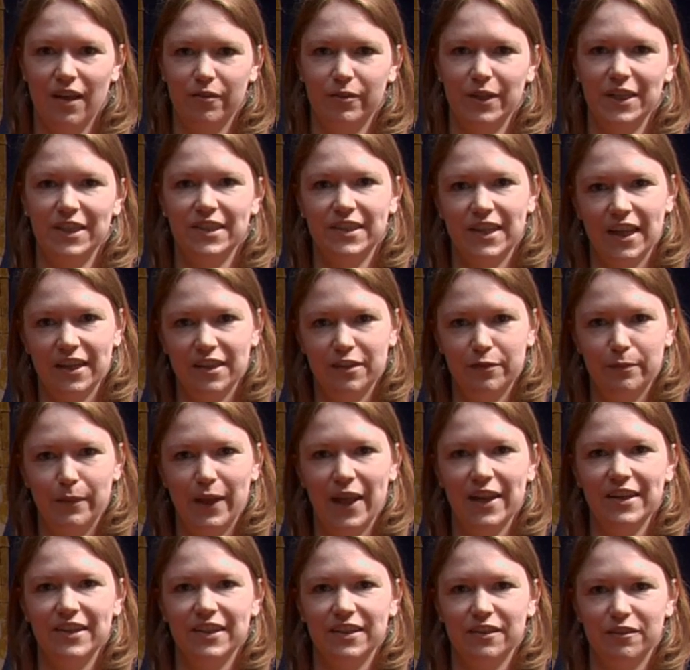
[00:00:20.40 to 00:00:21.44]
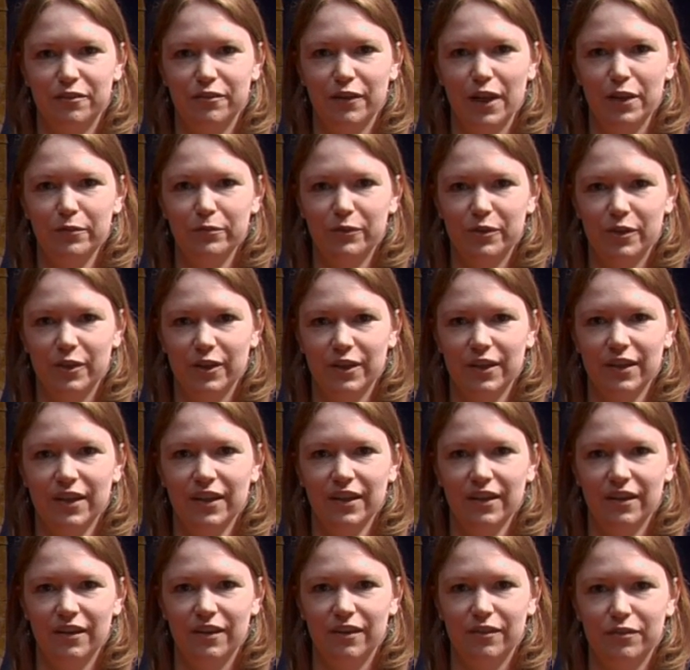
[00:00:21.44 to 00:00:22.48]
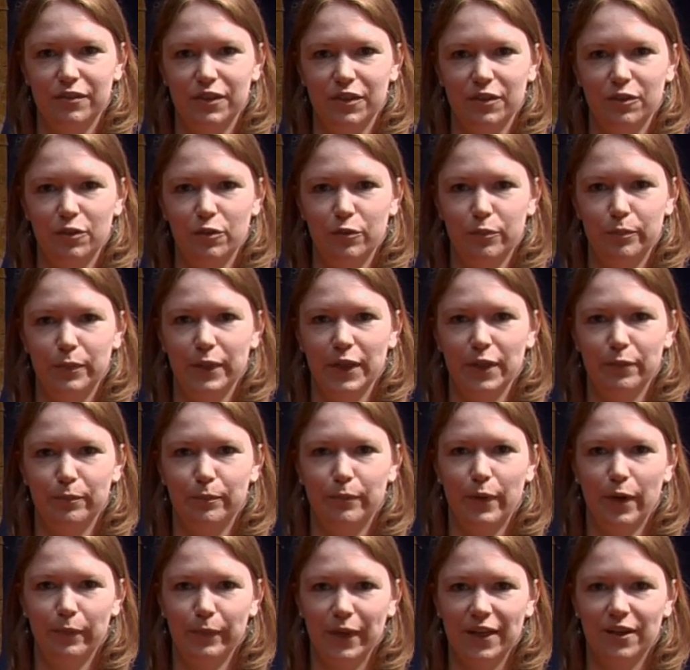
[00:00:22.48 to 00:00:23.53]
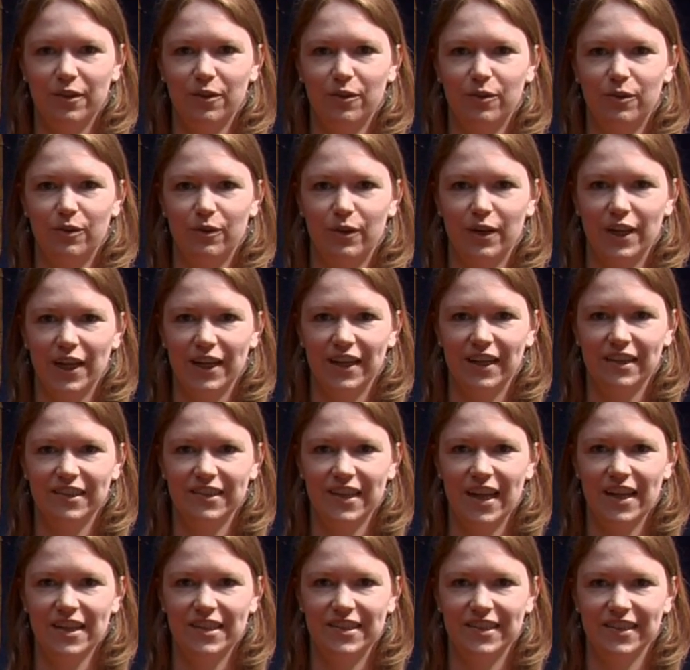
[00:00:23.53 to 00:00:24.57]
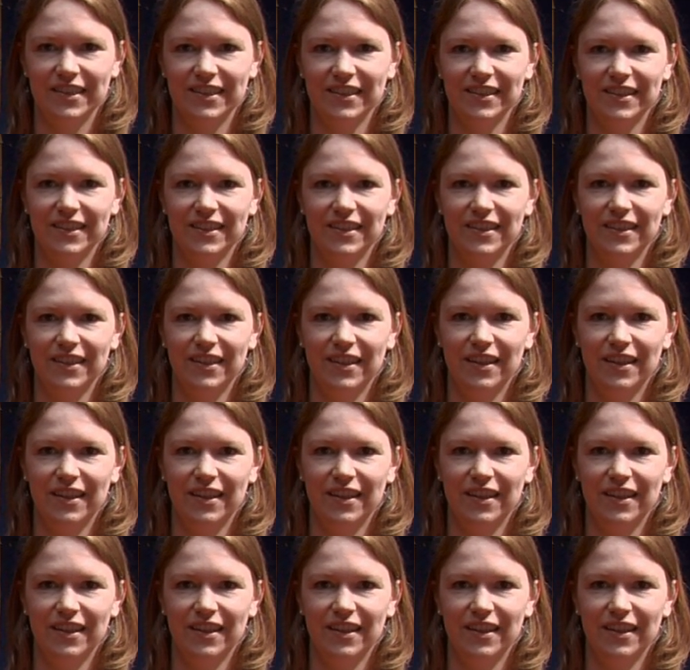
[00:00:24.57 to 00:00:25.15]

which takes place in the framework of the European Public Law Organization.